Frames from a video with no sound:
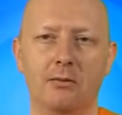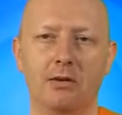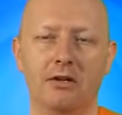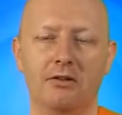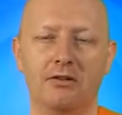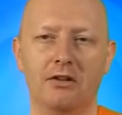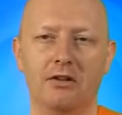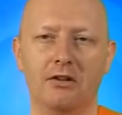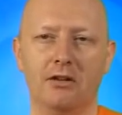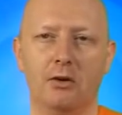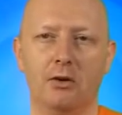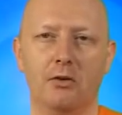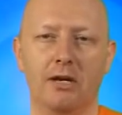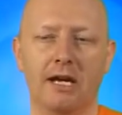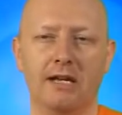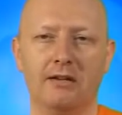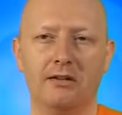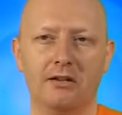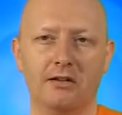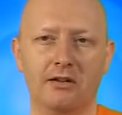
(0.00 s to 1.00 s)
which is
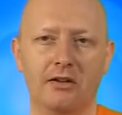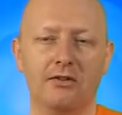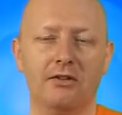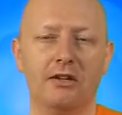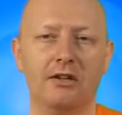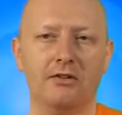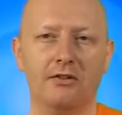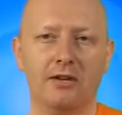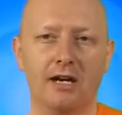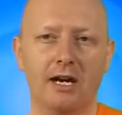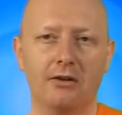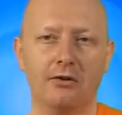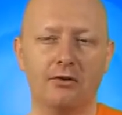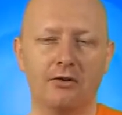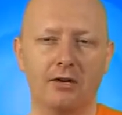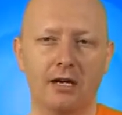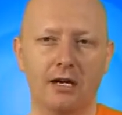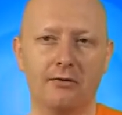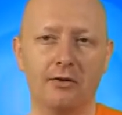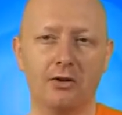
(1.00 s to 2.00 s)
located just inside
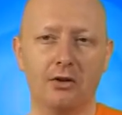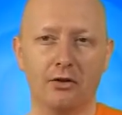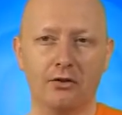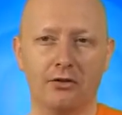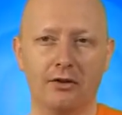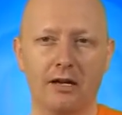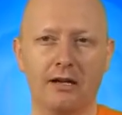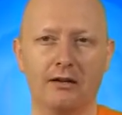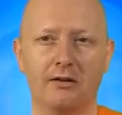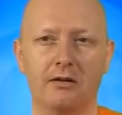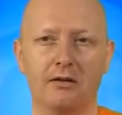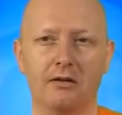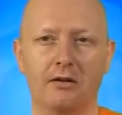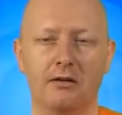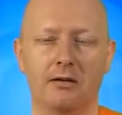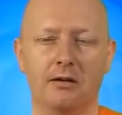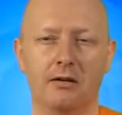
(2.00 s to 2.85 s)
yourself at your center.